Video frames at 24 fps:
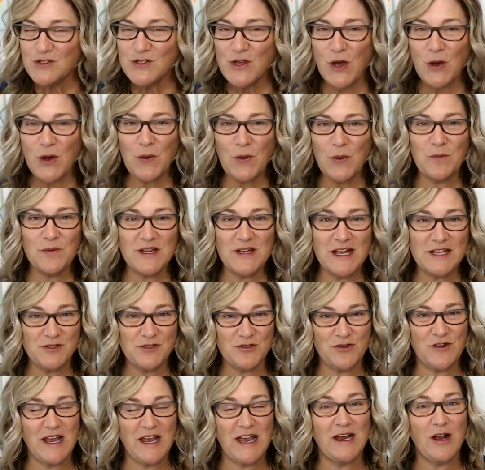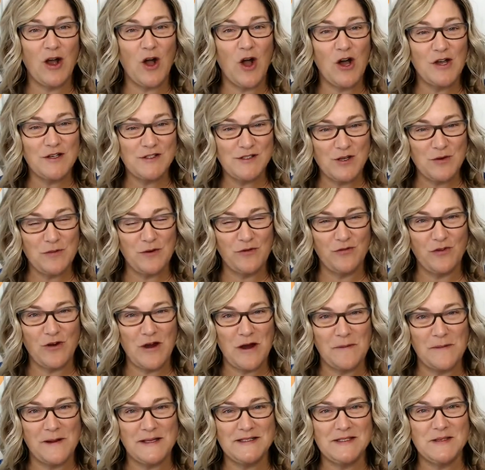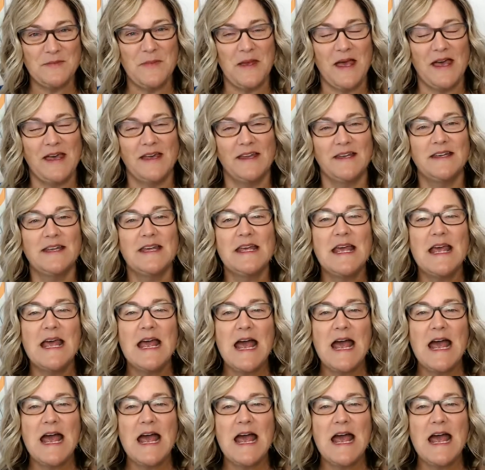So yesterday, also before I went to bed,